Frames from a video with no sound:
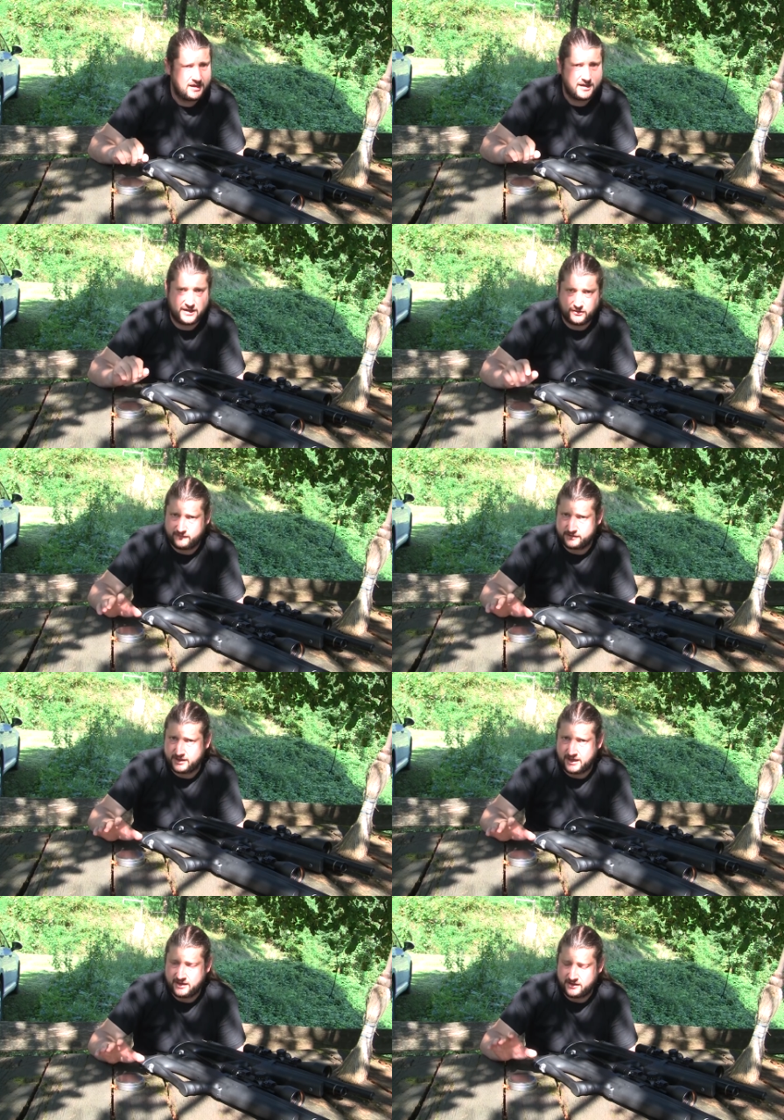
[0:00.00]
and over
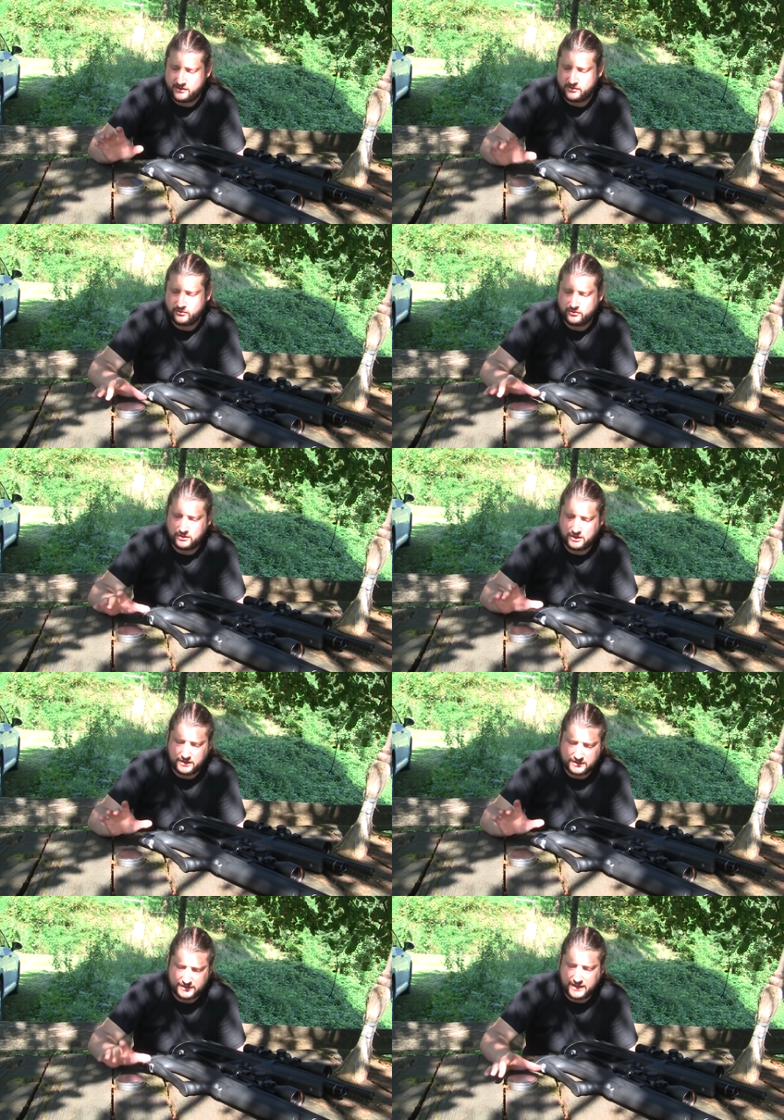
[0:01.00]
there you
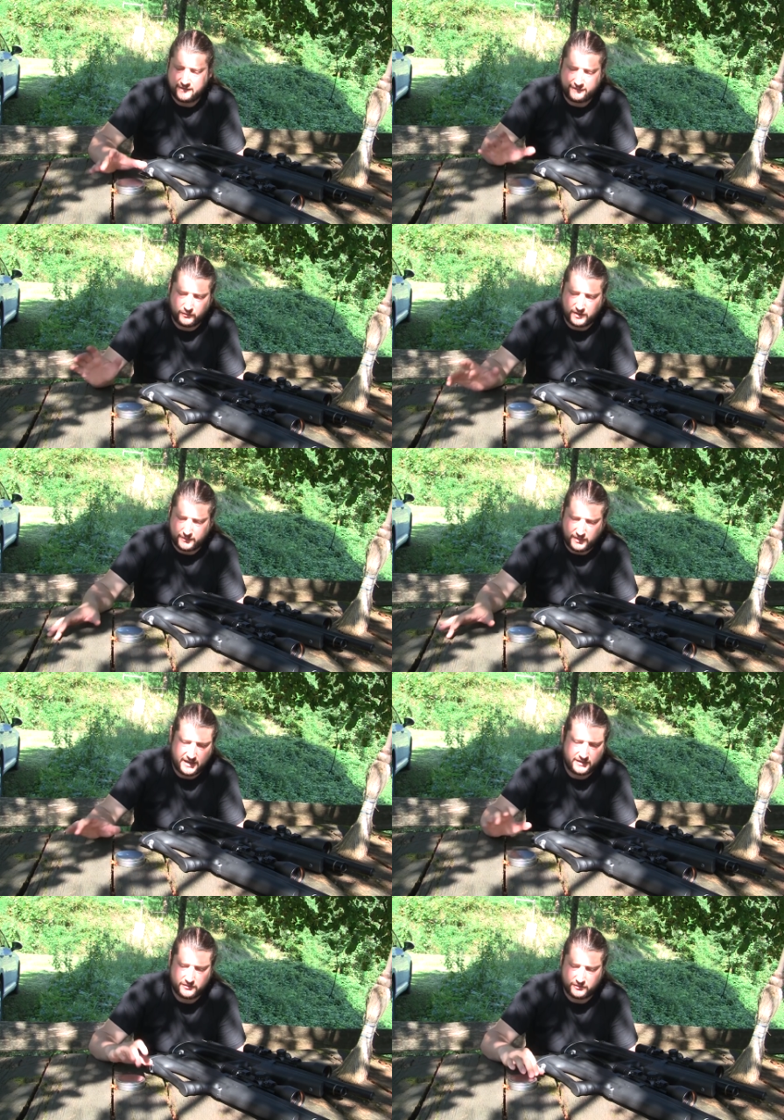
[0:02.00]
uh, say if you want to
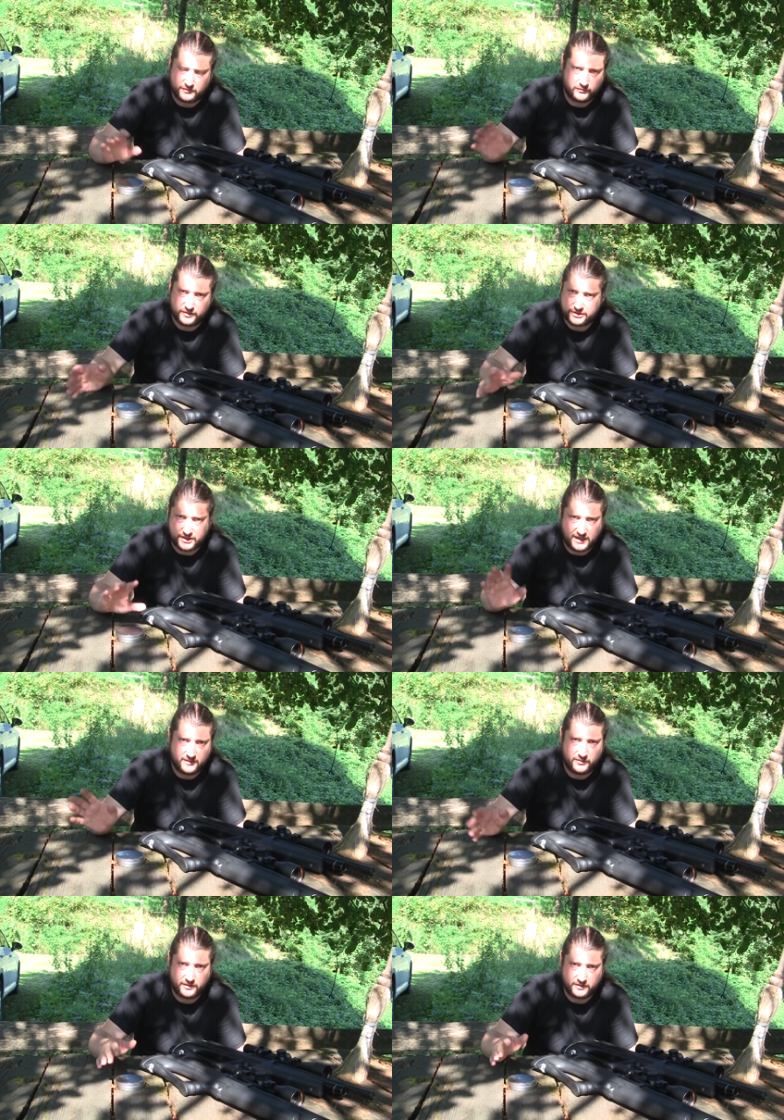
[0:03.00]
buy it or which
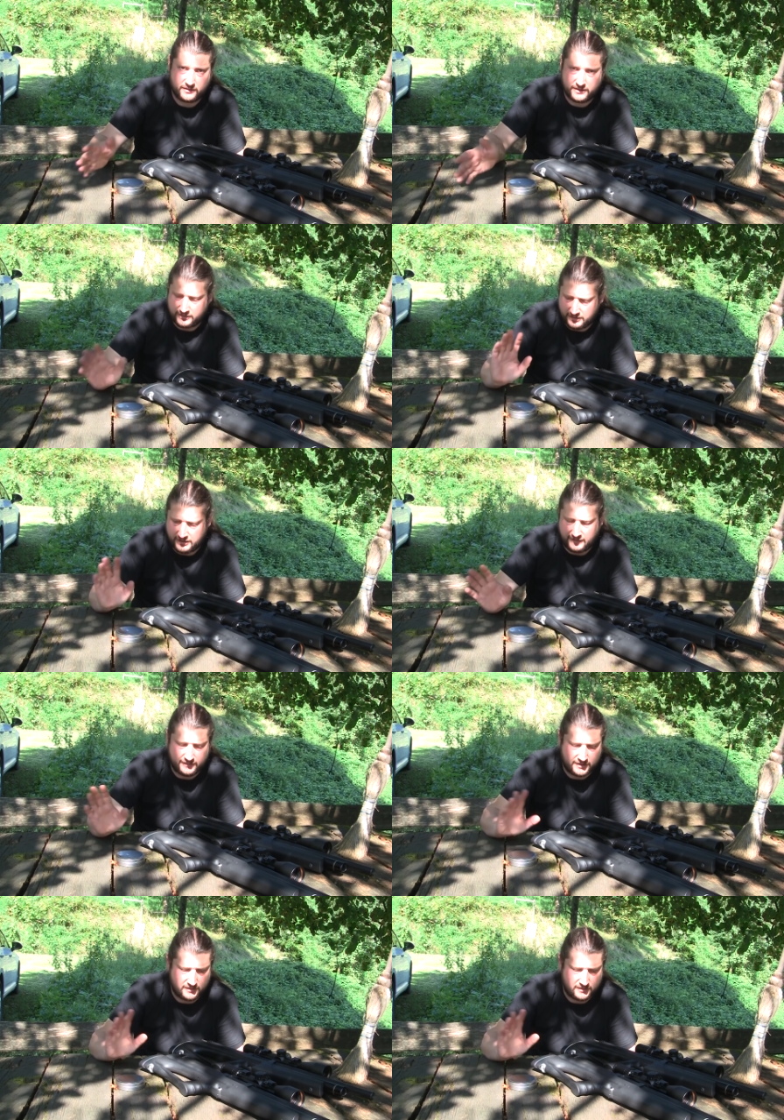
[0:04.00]
caliber and every,